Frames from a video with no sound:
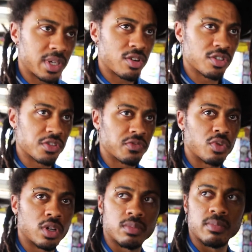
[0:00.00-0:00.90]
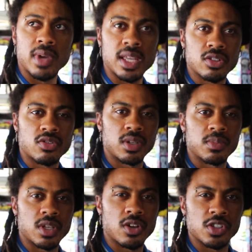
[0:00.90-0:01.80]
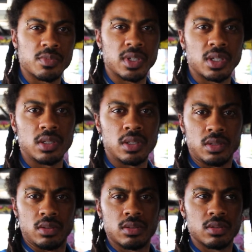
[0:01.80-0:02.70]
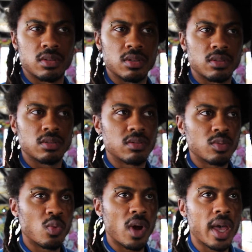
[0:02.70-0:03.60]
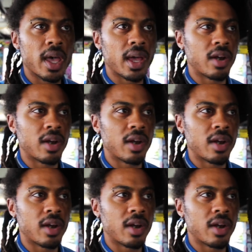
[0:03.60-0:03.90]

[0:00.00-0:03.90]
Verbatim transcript: because of what mainstream tells me to wear.